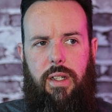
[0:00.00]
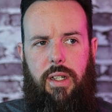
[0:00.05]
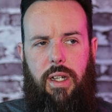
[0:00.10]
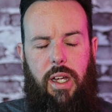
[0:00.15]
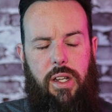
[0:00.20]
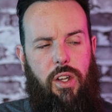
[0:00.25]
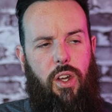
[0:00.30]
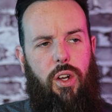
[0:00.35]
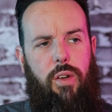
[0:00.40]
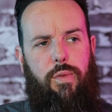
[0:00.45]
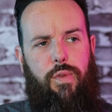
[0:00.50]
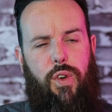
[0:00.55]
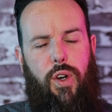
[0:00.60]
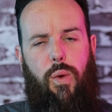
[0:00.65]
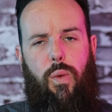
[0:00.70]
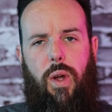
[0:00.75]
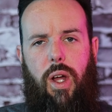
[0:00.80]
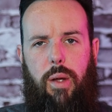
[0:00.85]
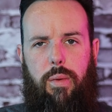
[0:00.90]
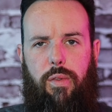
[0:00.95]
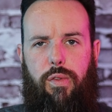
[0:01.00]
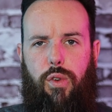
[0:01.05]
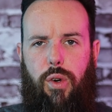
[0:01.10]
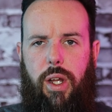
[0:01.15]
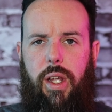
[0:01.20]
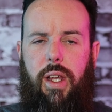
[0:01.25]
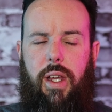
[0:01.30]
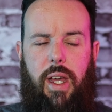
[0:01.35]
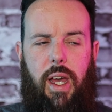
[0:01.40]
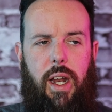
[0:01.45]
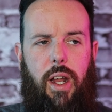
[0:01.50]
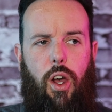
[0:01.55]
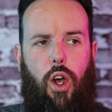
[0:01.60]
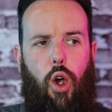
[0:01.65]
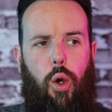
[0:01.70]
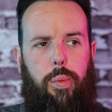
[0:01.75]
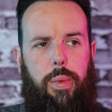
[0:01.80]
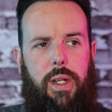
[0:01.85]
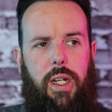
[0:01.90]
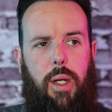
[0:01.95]
I'd known him for a while before he kind of
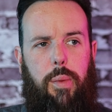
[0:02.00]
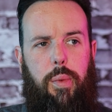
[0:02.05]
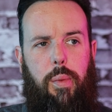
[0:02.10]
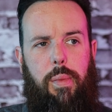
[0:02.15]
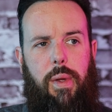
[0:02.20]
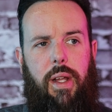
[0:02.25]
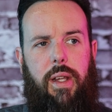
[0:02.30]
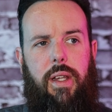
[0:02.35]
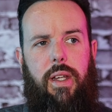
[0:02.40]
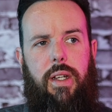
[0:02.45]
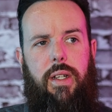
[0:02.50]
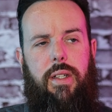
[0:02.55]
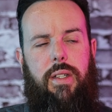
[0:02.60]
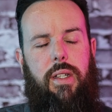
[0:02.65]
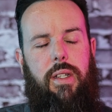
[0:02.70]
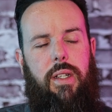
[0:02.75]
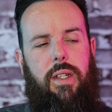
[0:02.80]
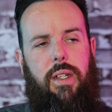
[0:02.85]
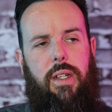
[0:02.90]
opened up about this.